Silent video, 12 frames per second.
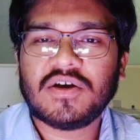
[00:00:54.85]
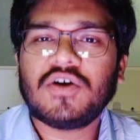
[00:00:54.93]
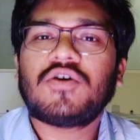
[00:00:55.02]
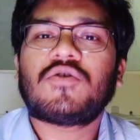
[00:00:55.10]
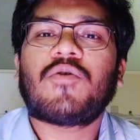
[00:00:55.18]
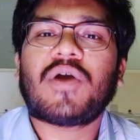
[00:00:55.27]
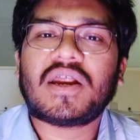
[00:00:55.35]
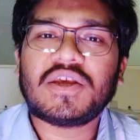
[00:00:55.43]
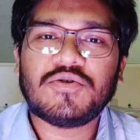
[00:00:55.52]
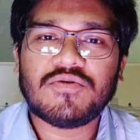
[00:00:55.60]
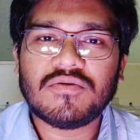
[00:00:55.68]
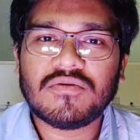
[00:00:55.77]
where
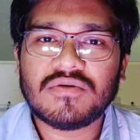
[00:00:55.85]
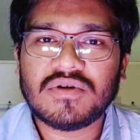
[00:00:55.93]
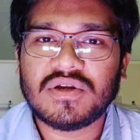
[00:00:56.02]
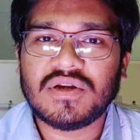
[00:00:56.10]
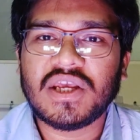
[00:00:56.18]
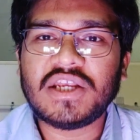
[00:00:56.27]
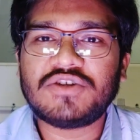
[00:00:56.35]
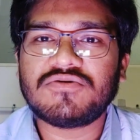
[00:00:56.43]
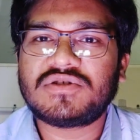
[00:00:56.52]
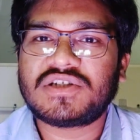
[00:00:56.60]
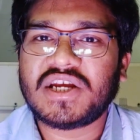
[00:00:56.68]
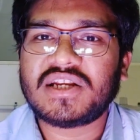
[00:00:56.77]
you need to
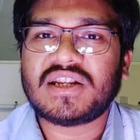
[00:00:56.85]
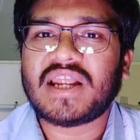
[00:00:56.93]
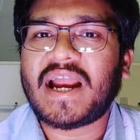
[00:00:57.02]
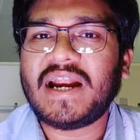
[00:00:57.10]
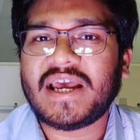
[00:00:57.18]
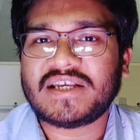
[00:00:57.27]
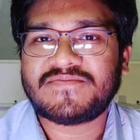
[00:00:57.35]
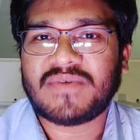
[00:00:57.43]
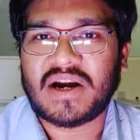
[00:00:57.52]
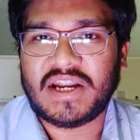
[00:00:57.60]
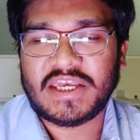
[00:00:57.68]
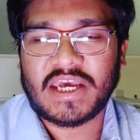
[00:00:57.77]
treat light as
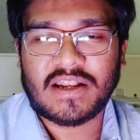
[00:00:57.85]
particle.